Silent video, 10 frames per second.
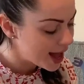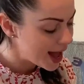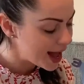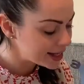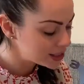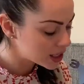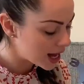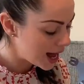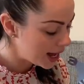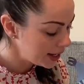And
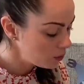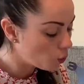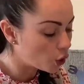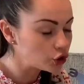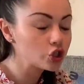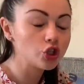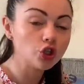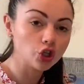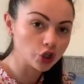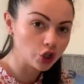I want
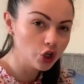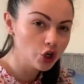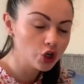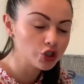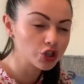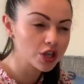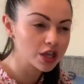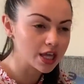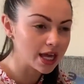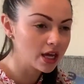you to
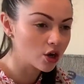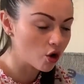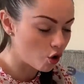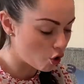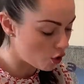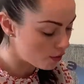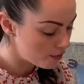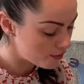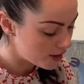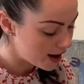think of,
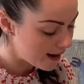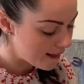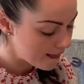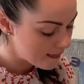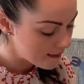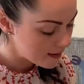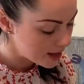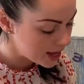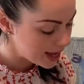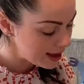
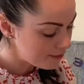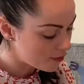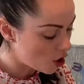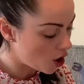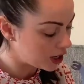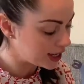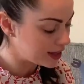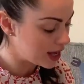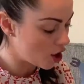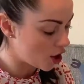if Ollie
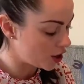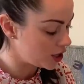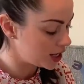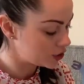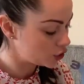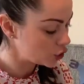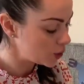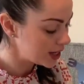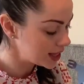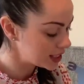the Owl is
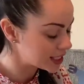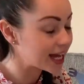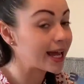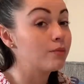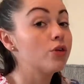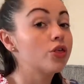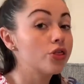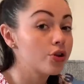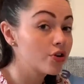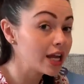showing the time
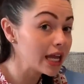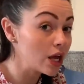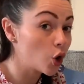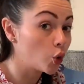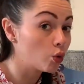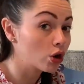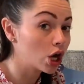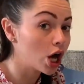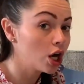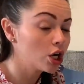3
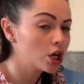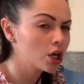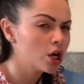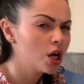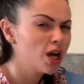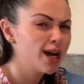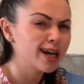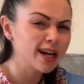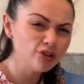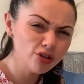o'clock, can you